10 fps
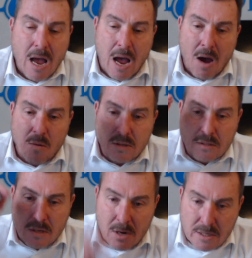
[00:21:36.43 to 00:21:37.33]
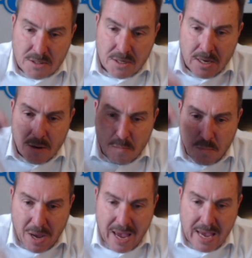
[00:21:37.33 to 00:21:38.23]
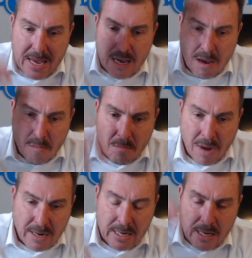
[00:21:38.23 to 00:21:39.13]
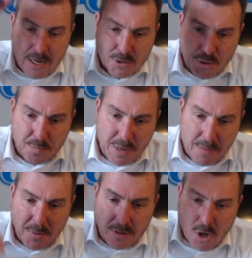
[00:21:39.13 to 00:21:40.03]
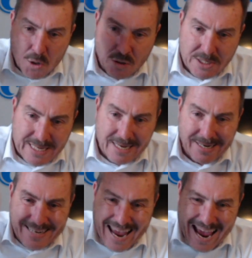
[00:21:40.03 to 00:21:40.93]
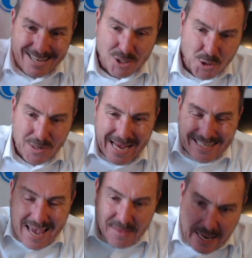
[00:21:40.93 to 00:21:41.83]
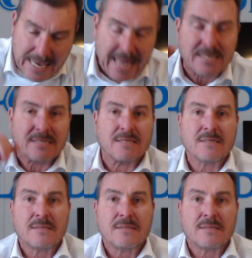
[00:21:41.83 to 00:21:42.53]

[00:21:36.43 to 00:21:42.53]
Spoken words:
I will not pay money to people who steal it as soon as they get it.